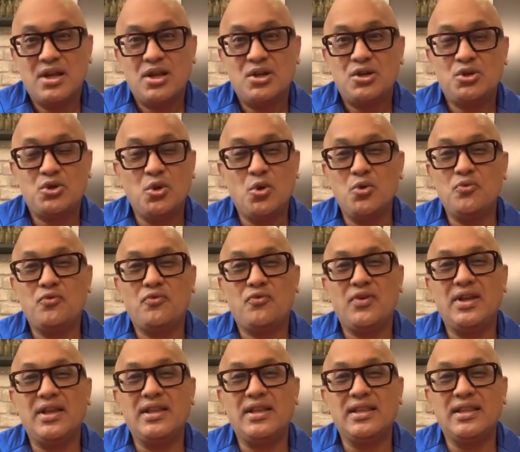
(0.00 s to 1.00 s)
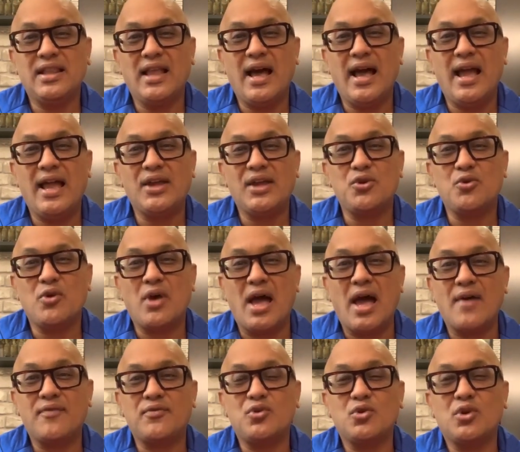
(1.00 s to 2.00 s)
Don't feel like you
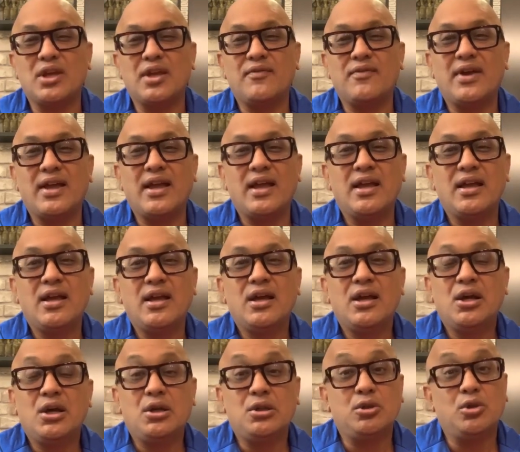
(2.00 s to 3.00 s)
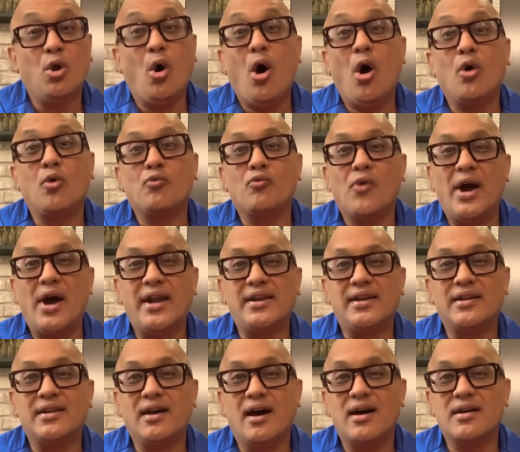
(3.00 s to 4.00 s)
have to give a long
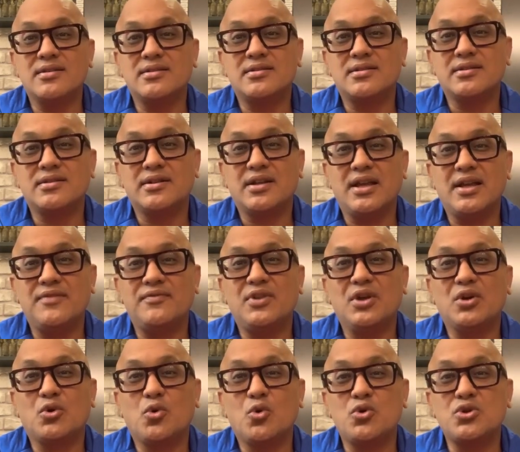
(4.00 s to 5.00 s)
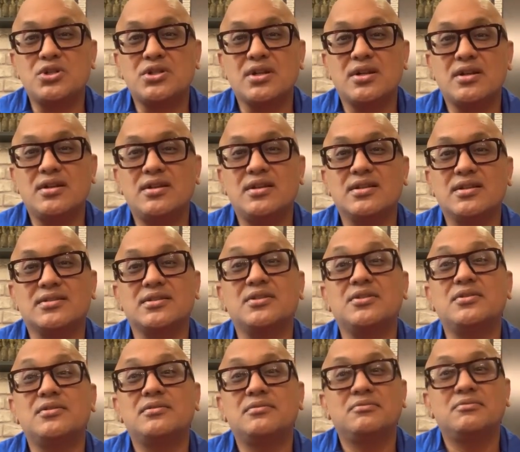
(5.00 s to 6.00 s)
winded answer if the question
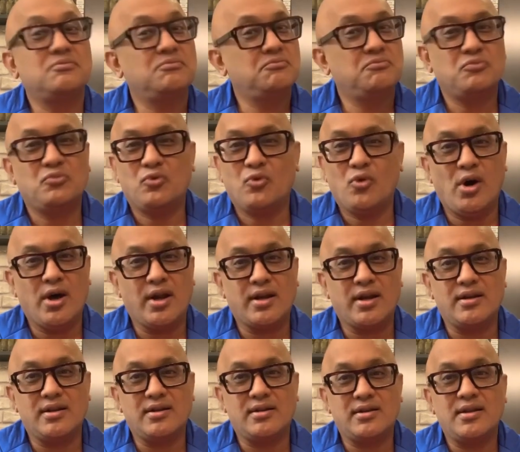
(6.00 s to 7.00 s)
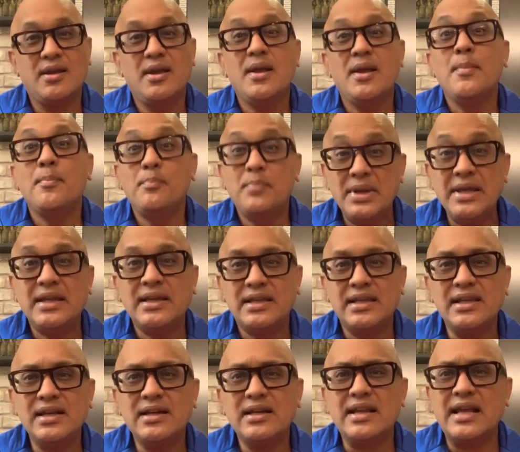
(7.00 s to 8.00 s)
doesn't warrant. Be
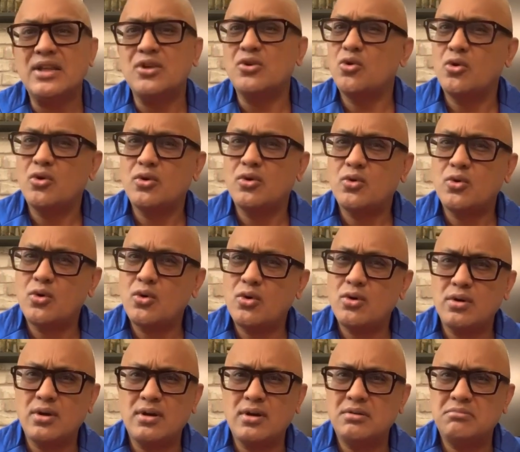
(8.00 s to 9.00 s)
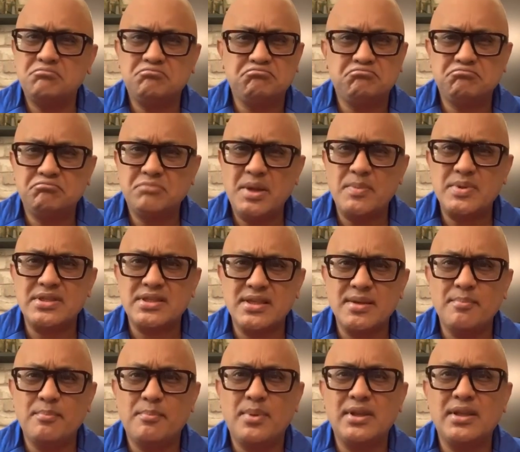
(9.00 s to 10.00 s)
clear and maybe
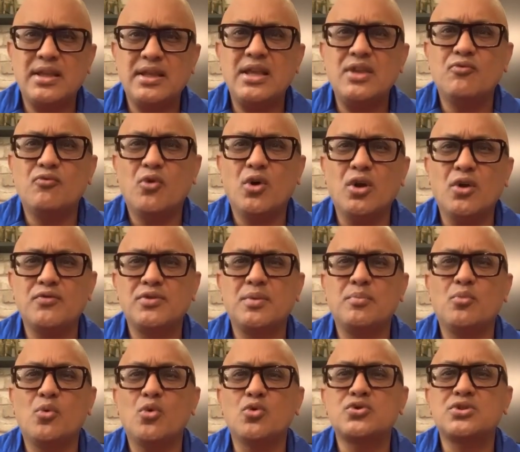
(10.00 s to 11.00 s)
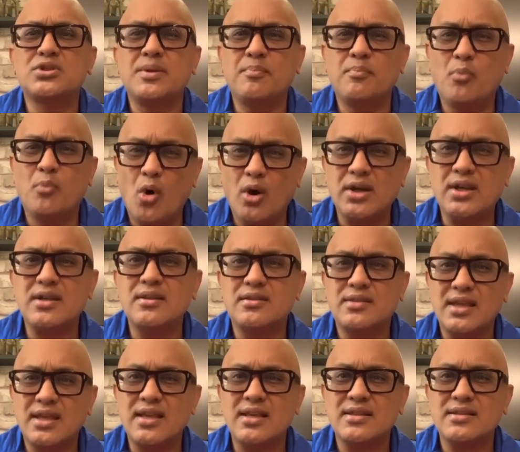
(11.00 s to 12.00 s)
simple in one of the most important
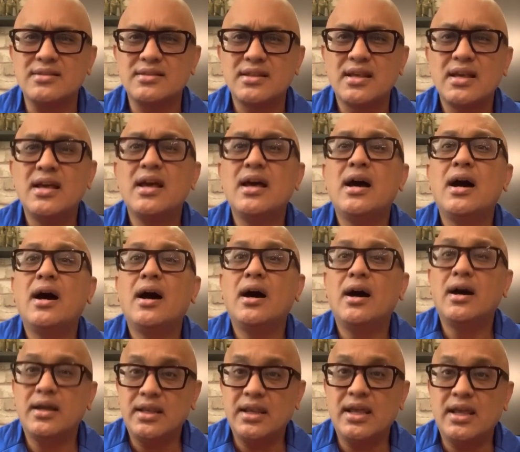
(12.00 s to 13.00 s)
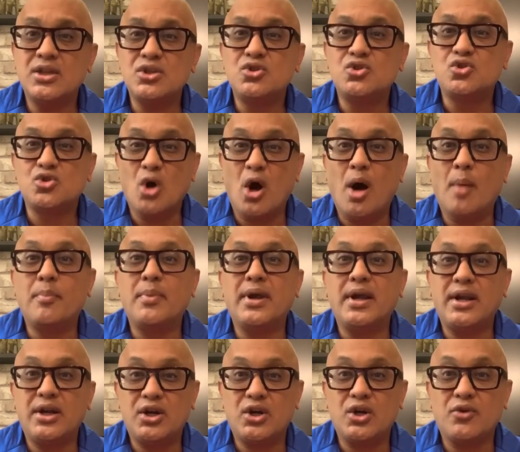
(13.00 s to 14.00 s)
things in a job
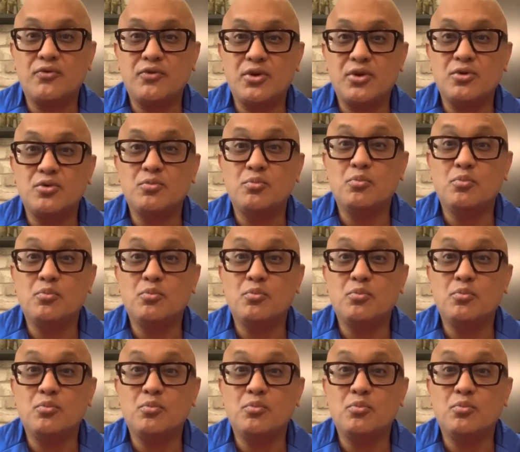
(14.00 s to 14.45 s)
interview.